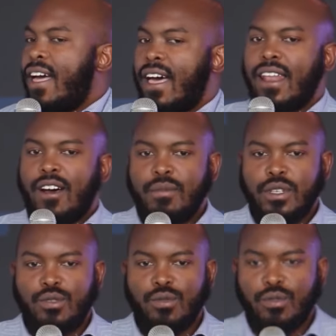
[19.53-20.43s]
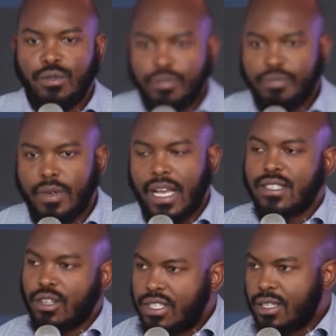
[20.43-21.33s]
Allow me to
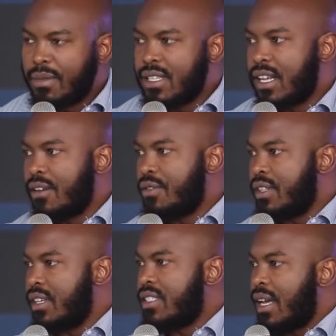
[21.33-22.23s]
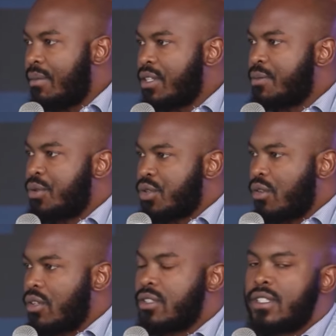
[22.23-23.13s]
associate myself with the established
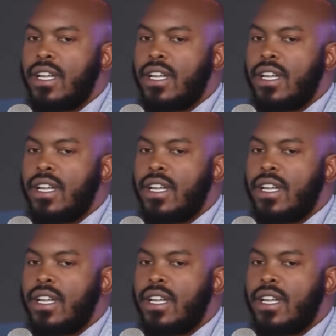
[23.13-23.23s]
protocol